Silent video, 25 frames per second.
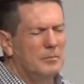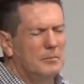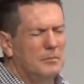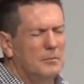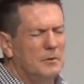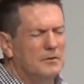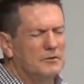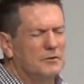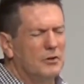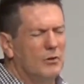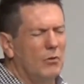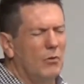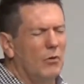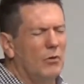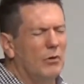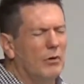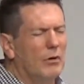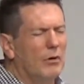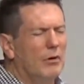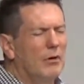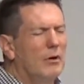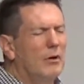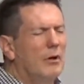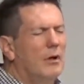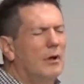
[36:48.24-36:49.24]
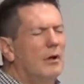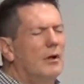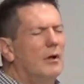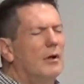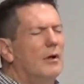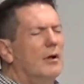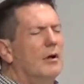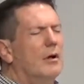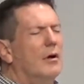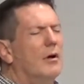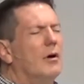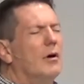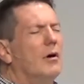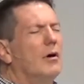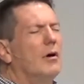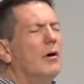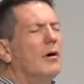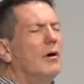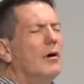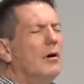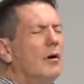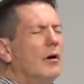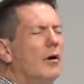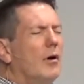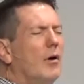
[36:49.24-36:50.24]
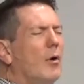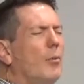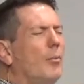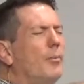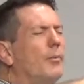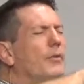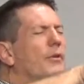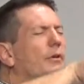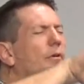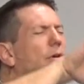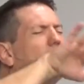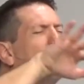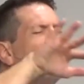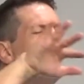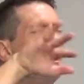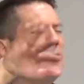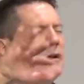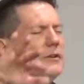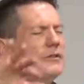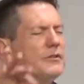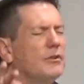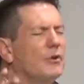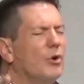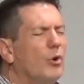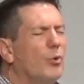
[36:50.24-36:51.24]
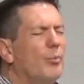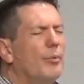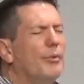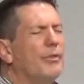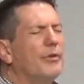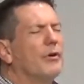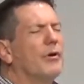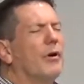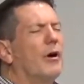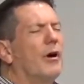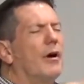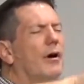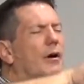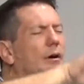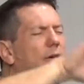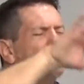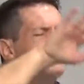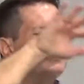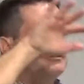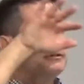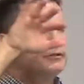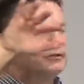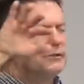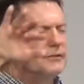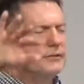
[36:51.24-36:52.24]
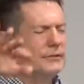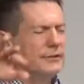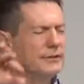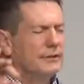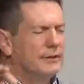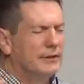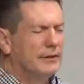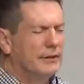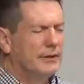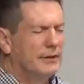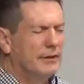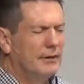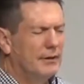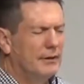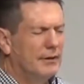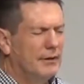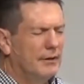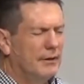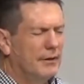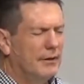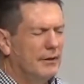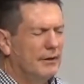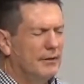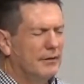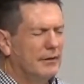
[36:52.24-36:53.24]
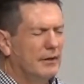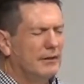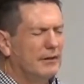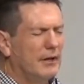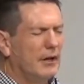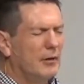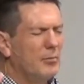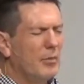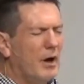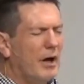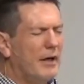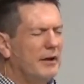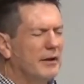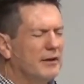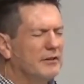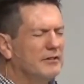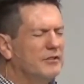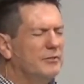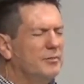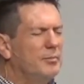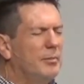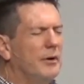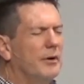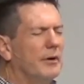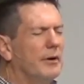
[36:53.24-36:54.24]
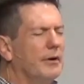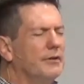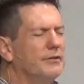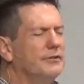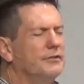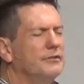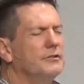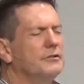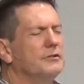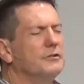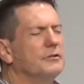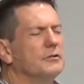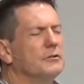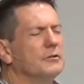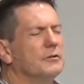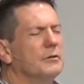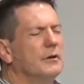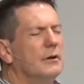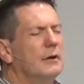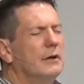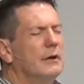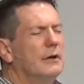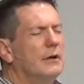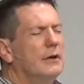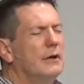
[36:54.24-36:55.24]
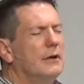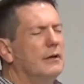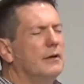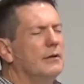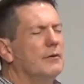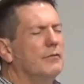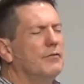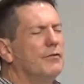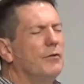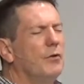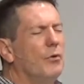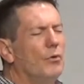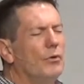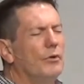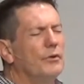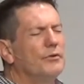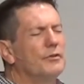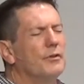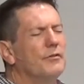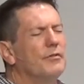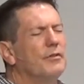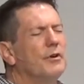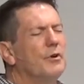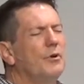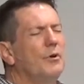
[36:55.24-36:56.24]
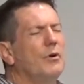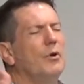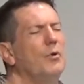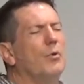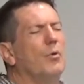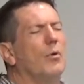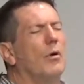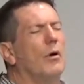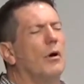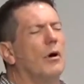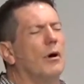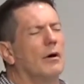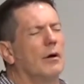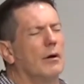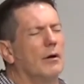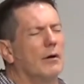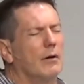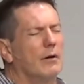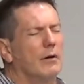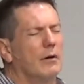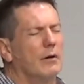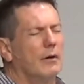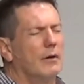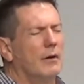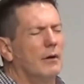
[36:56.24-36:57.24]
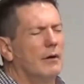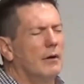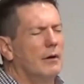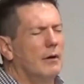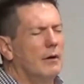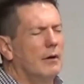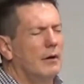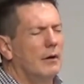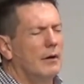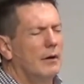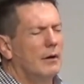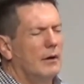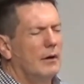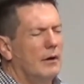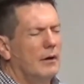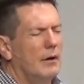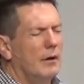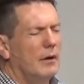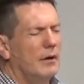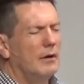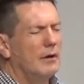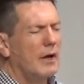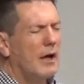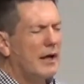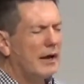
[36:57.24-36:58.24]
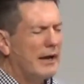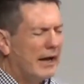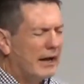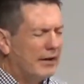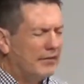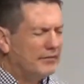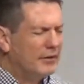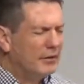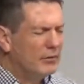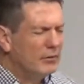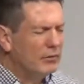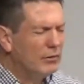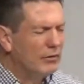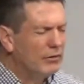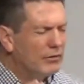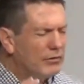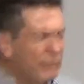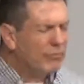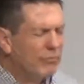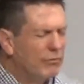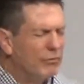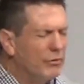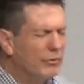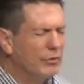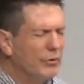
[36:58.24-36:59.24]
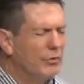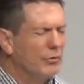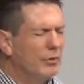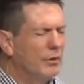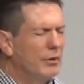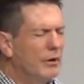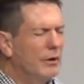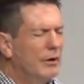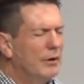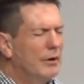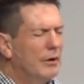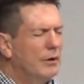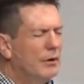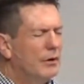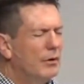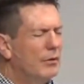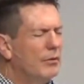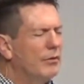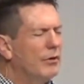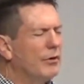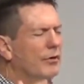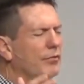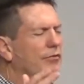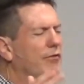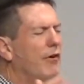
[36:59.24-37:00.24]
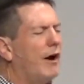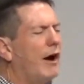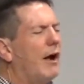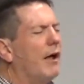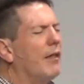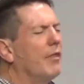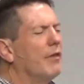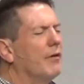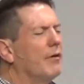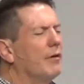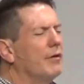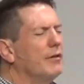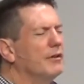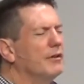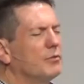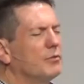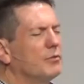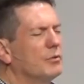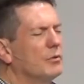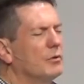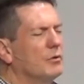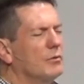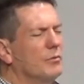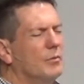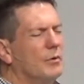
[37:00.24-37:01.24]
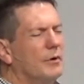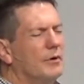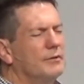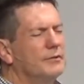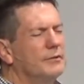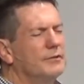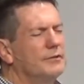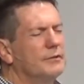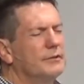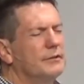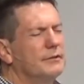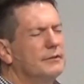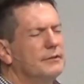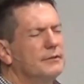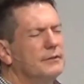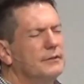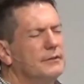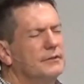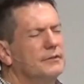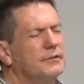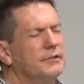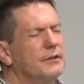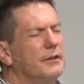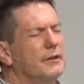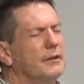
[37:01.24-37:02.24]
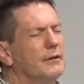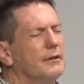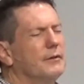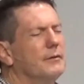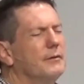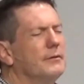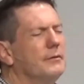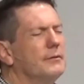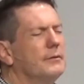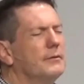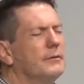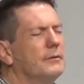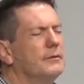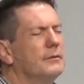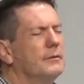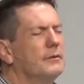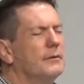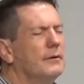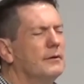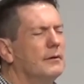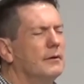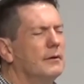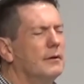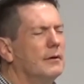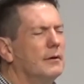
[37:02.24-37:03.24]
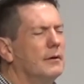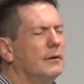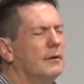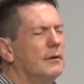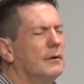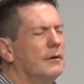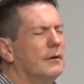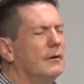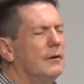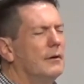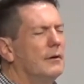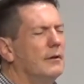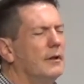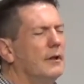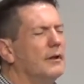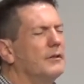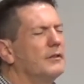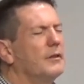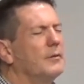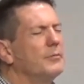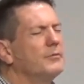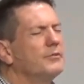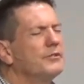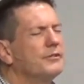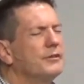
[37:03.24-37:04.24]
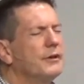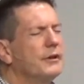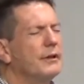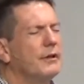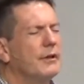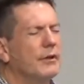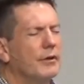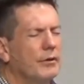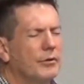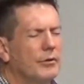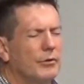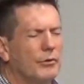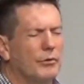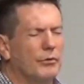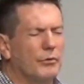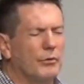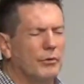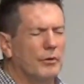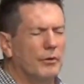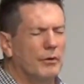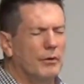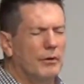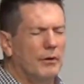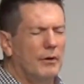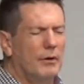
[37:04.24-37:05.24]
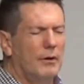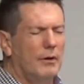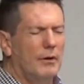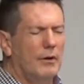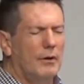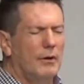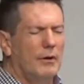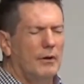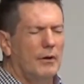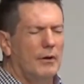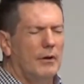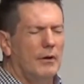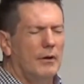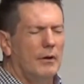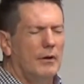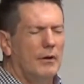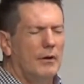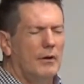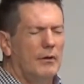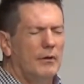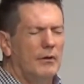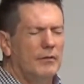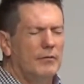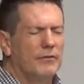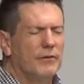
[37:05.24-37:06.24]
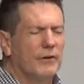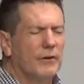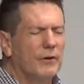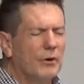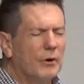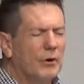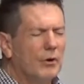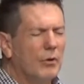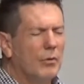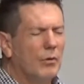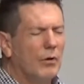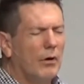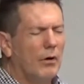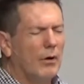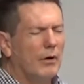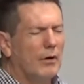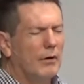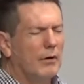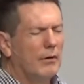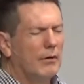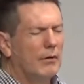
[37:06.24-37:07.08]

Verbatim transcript: And so, Lord, open their eyes and open their hearts that they might experience you in the fullness of who you are and not have to look through who their father in world was to see you. Let them see you for who you are.